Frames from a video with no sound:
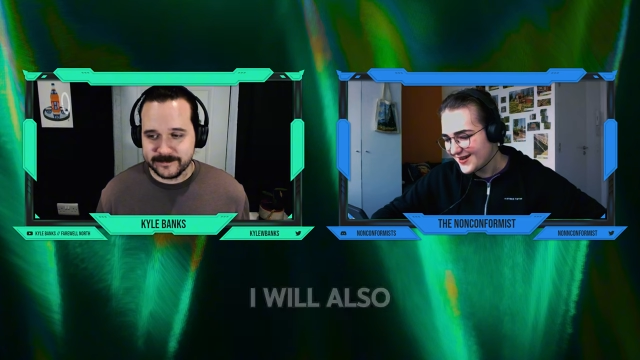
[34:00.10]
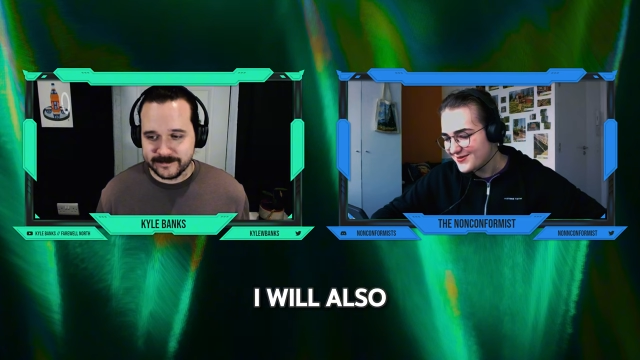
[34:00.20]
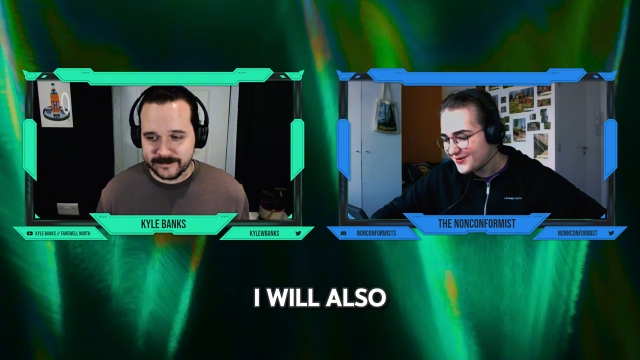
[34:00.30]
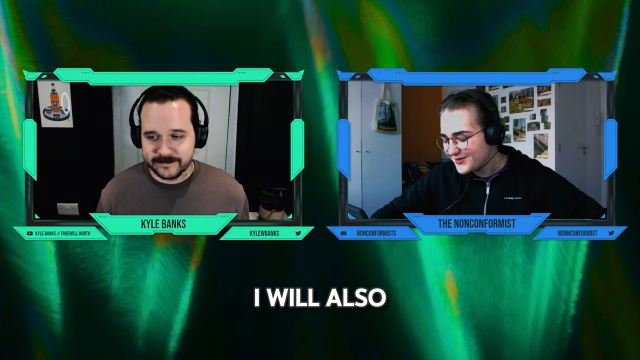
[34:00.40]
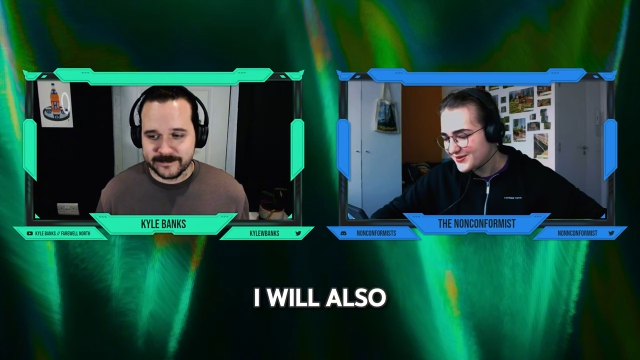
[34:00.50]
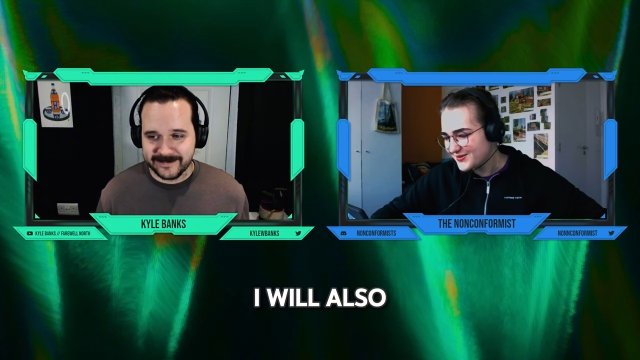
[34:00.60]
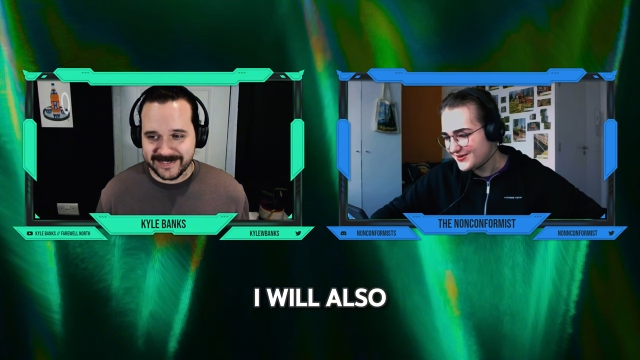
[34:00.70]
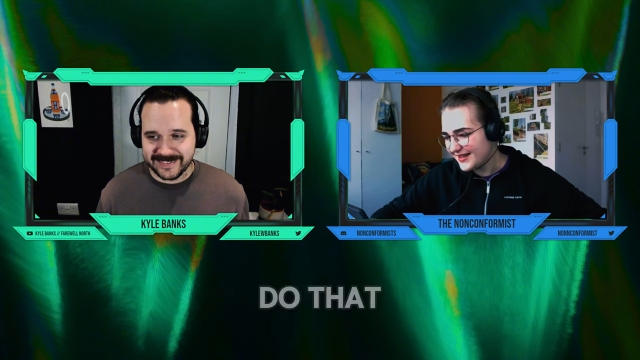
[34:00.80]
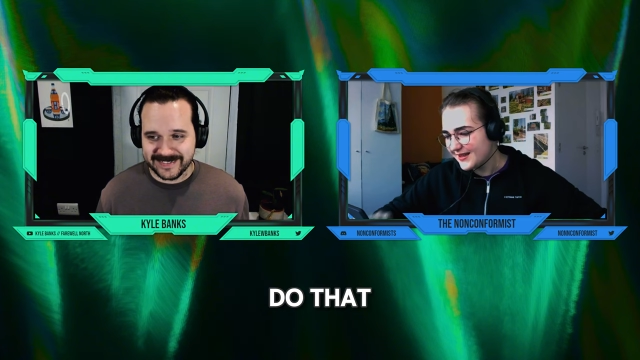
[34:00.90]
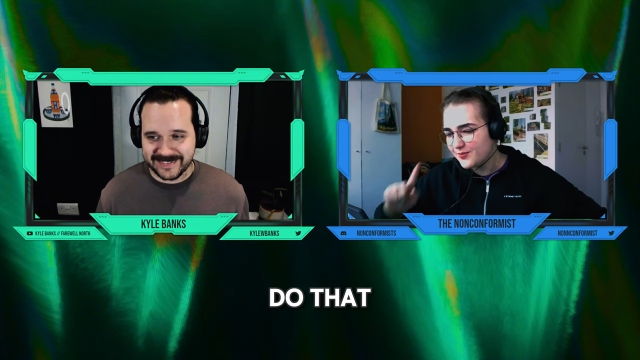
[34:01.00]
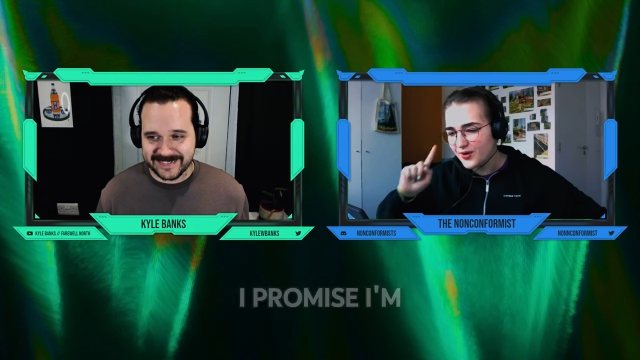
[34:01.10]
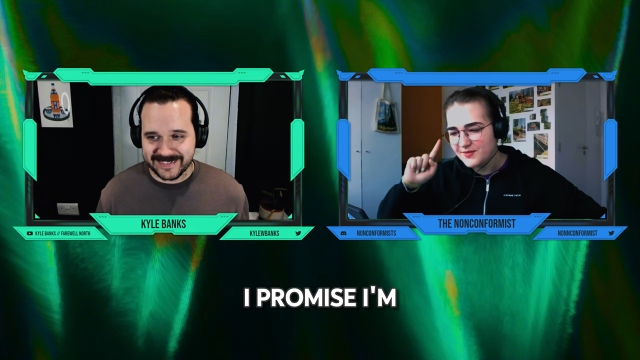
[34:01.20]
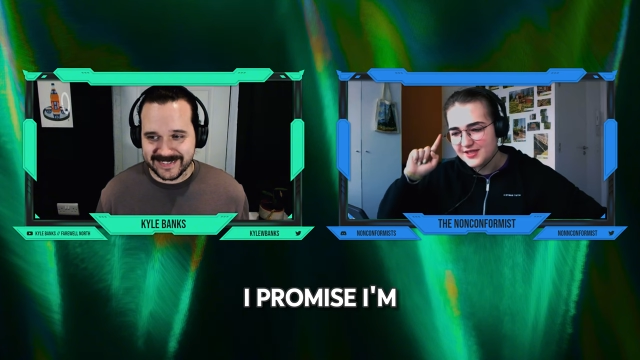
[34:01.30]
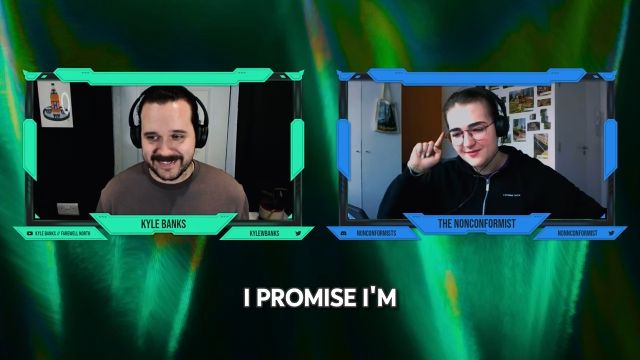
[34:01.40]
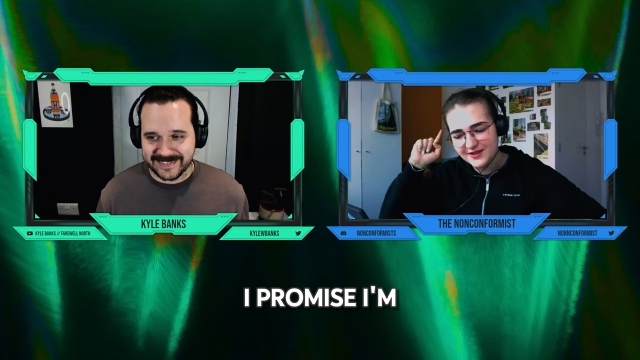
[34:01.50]
Speaker 1: I will also do that. I
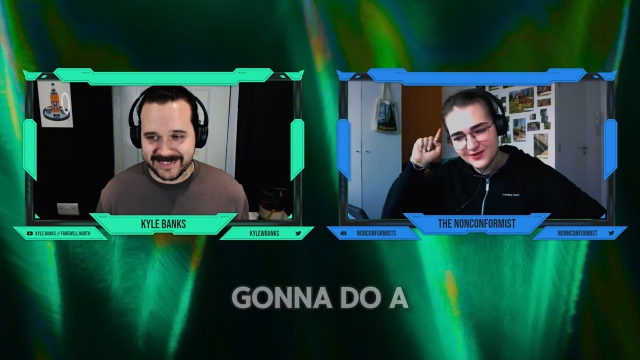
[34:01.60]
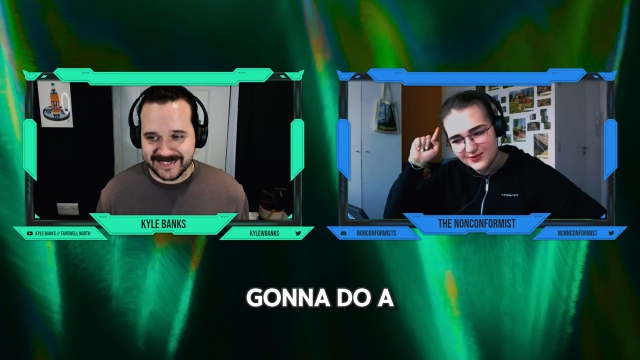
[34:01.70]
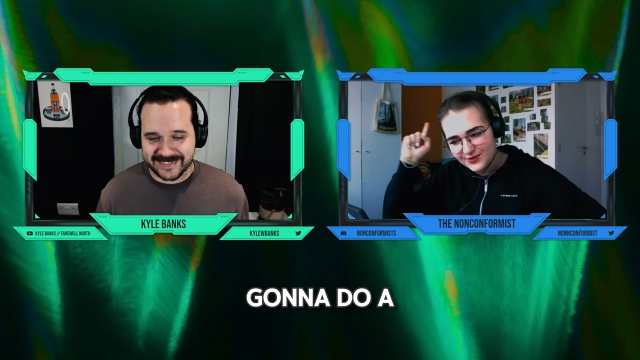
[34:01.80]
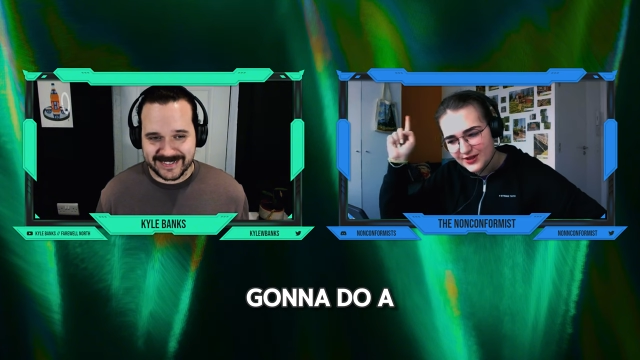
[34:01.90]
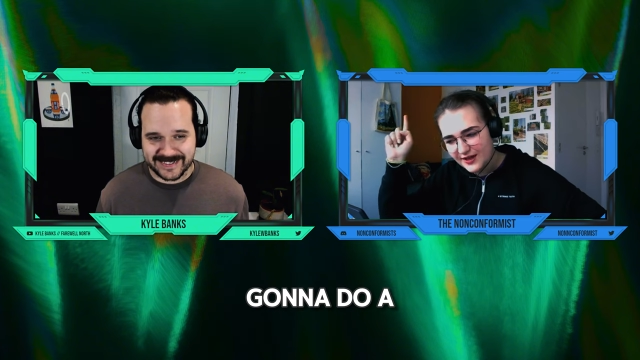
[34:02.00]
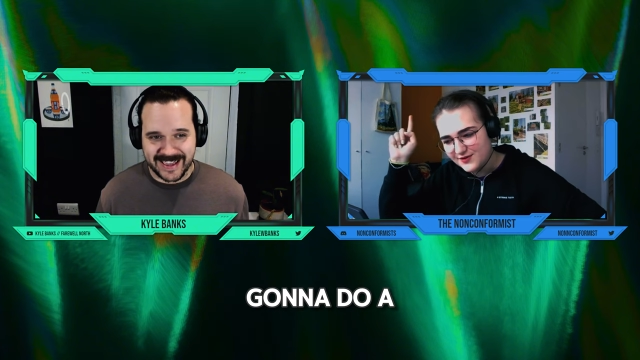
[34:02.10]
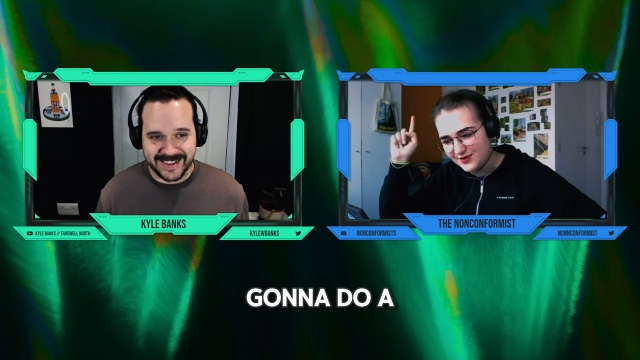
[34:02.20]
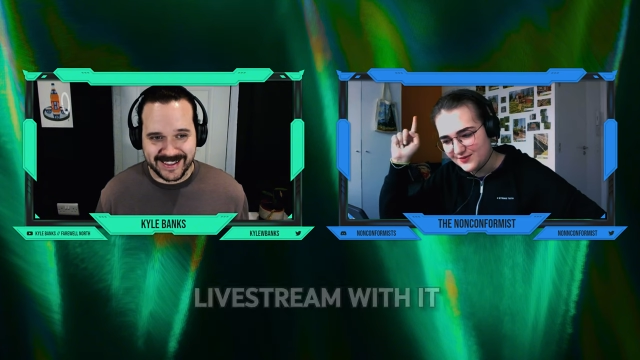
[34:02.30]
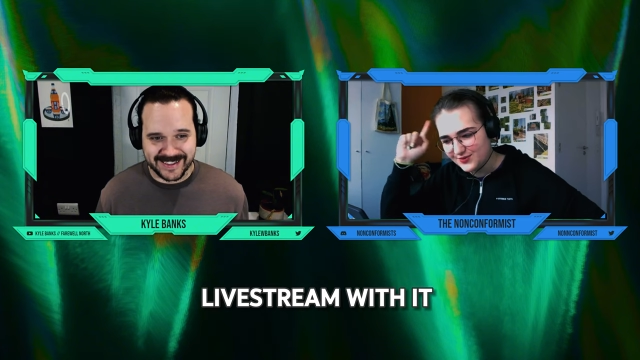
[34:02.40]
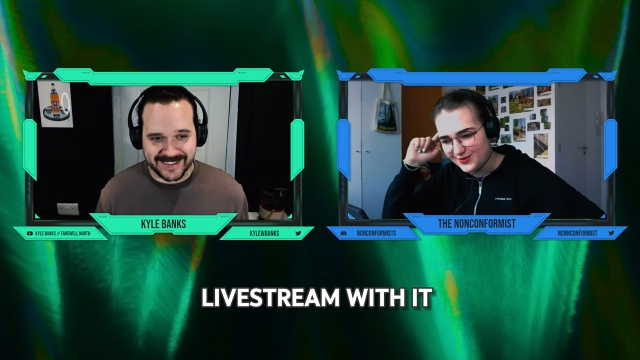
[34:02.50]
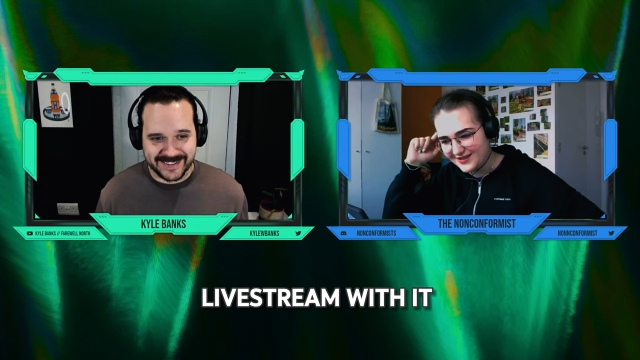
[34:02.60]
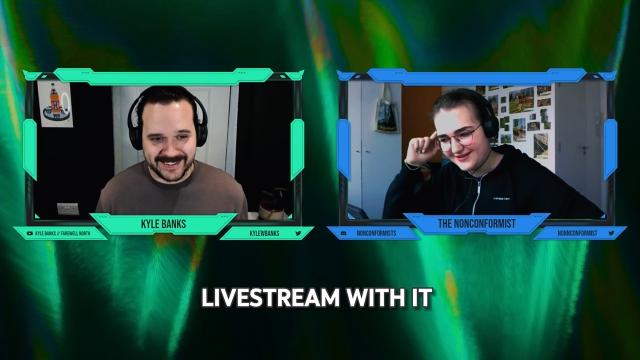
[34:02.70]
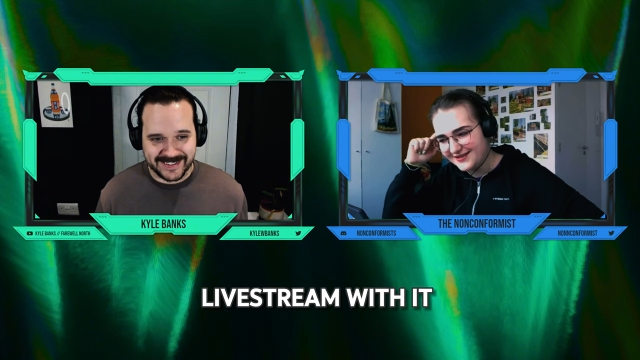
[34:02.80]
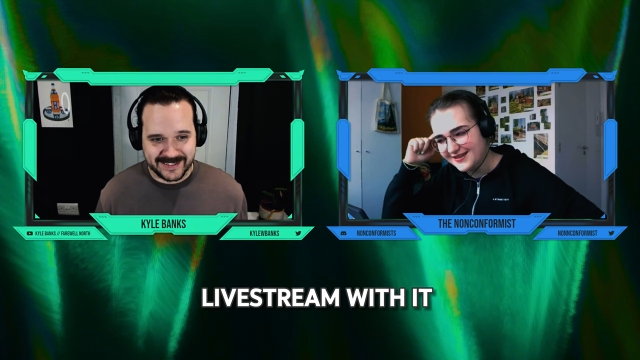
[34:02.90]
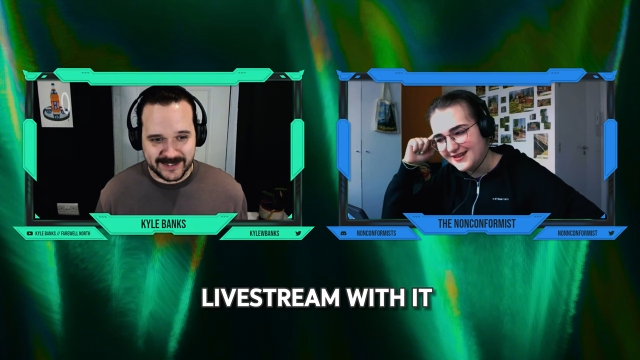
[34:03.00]
promise I'm gonna do live streams with it.
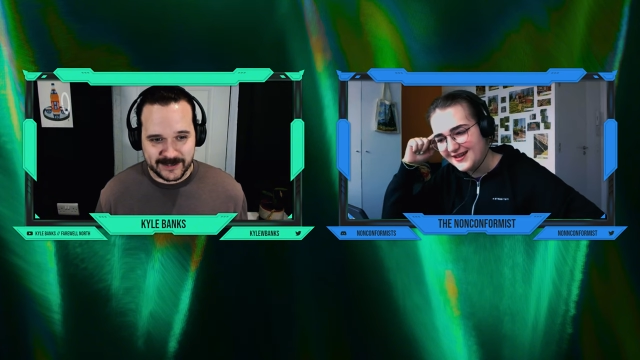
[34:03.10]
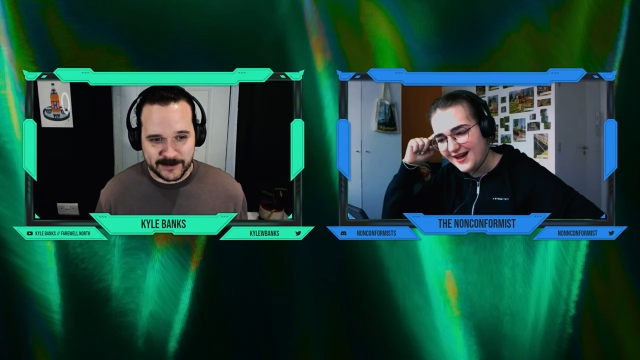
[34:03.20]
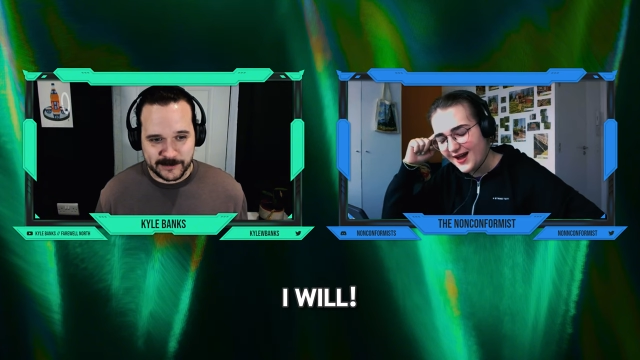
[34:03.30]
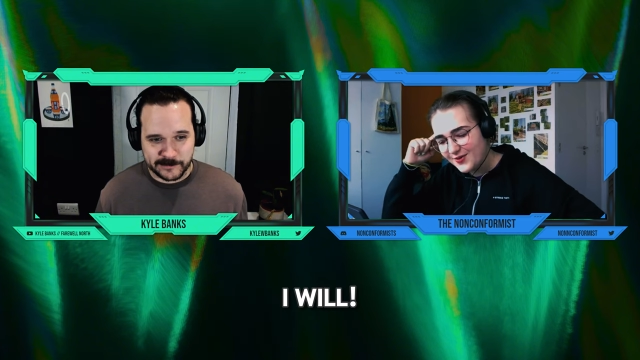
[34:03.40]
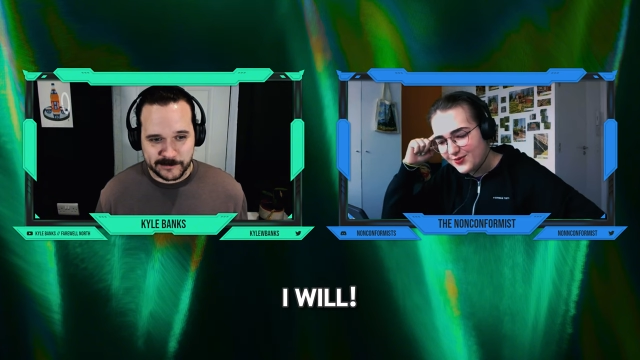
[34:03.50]
I